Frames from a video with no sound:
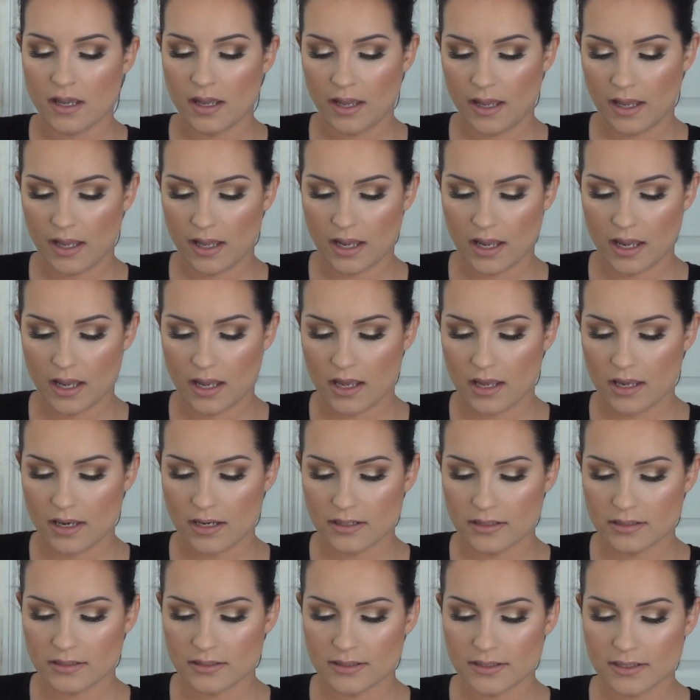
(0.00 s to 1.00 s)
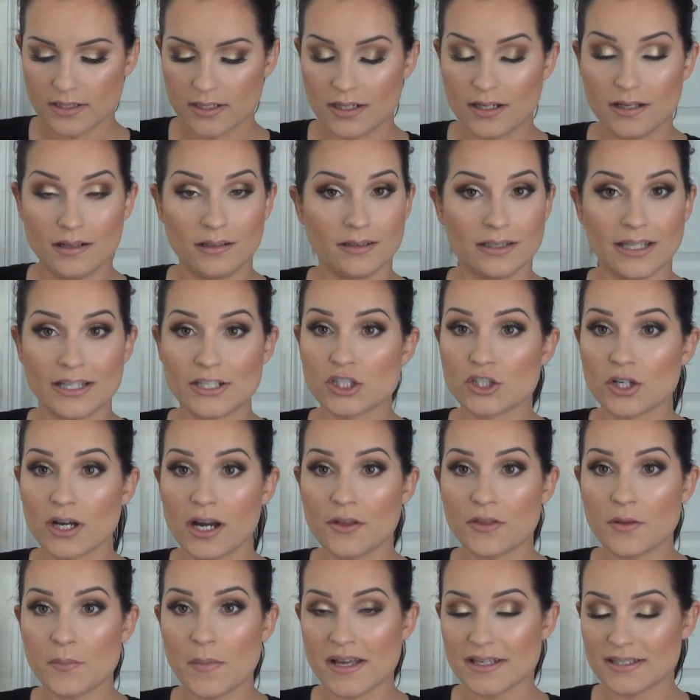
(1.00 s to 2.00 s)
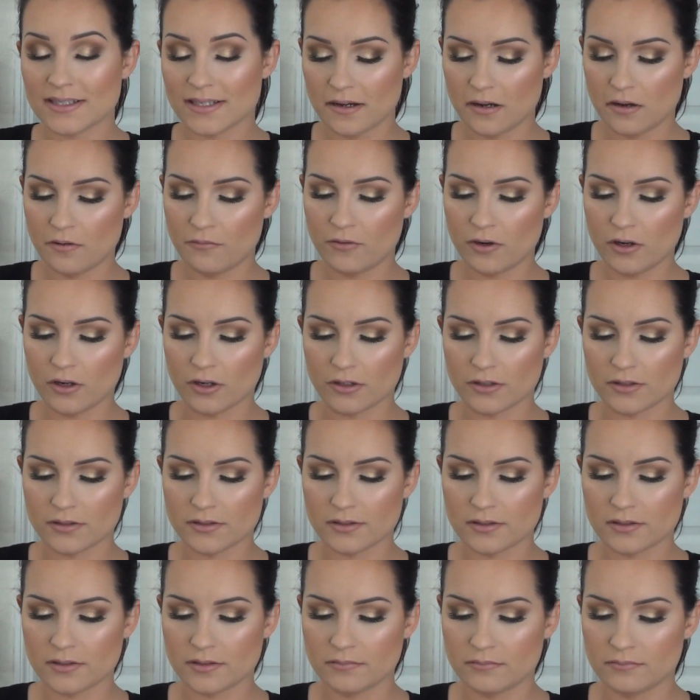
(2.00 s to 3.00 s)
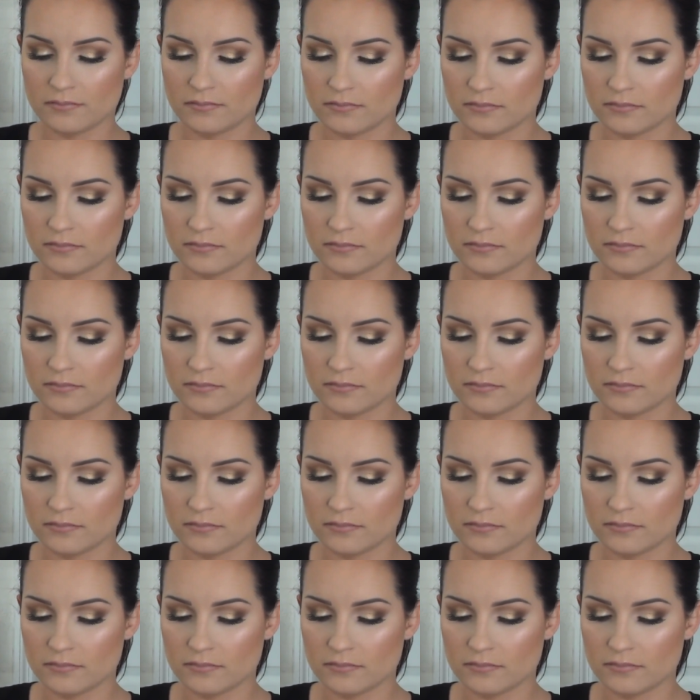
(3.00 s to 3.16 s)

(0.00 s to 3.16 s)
And let's try out the mascara first.